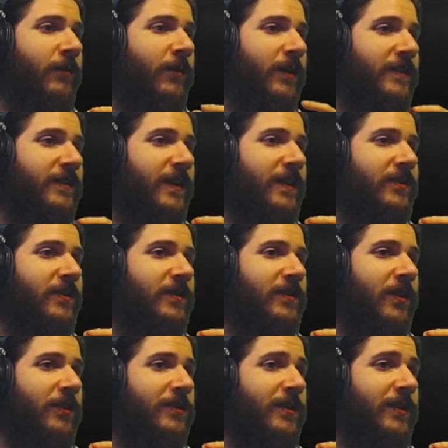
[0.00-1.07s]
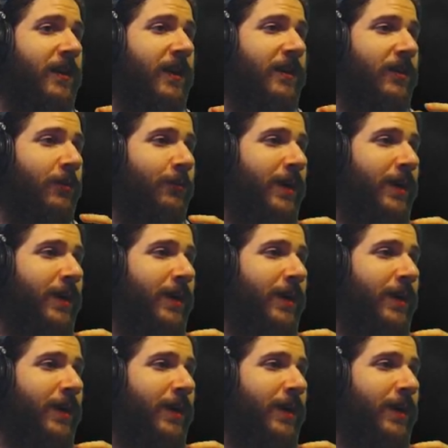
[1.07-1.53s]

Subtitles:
realization starts to gnaw at your